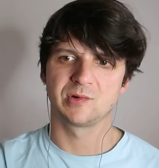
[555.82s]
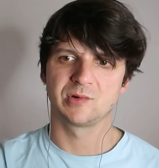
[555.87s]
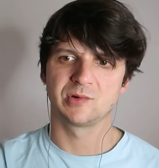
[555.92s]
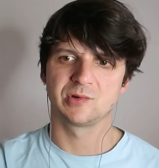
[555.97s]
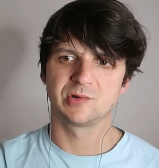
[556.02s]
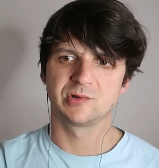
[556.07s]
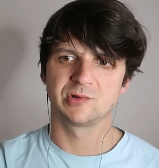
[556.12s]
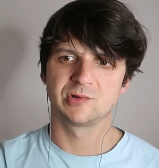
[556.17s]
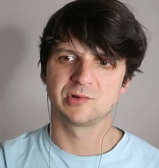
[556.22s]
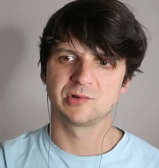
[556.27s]

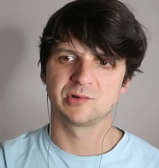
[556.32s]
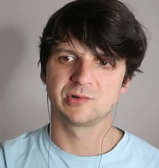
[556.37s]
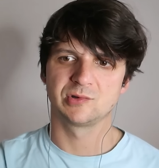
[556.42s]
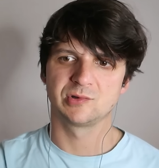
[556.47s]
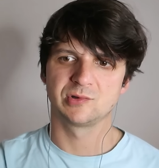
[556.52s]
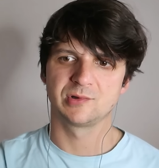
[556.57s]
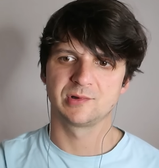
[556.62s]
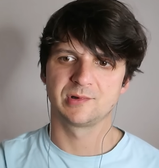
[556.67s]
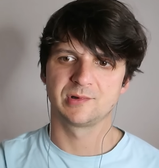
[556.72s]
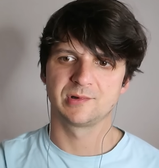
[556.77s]

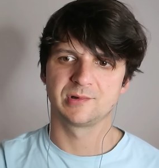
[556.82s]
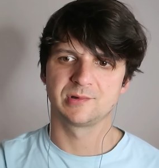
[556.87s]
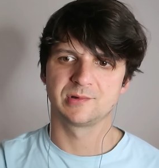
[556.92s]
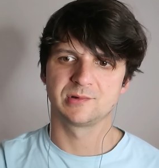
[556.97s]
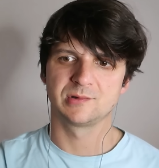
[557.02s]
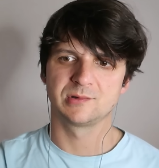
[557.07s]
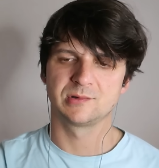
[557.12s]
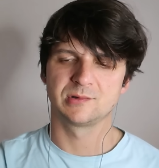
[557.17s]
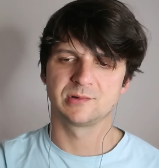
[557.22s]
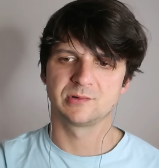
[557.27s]

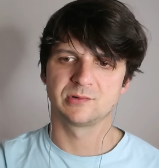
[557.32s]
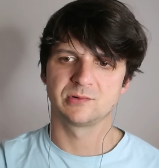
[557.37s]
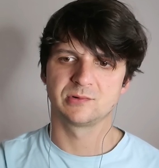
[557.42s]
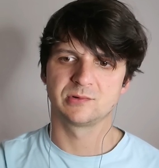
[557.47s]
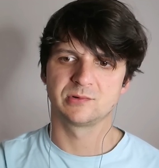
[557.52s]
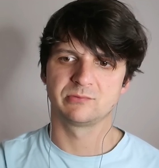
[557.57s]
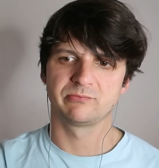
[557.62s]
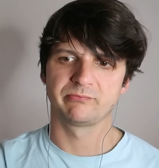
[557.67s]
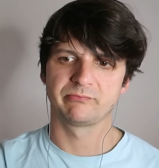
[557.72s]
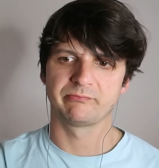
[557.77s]

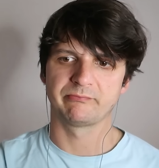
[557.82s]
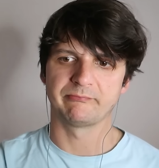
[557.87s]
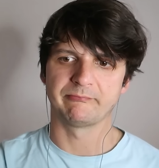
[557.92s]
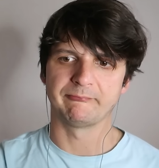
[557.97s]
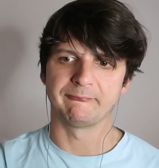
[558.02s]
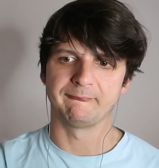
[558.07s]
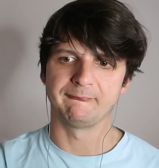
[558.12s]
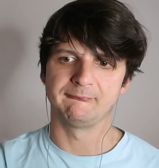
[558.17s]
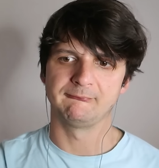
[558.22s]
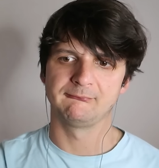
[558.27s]

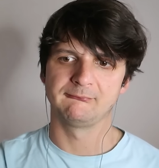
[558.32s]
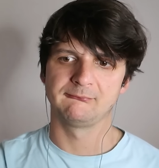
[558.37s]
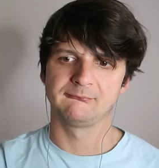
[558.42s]
No one is speaking in this clip.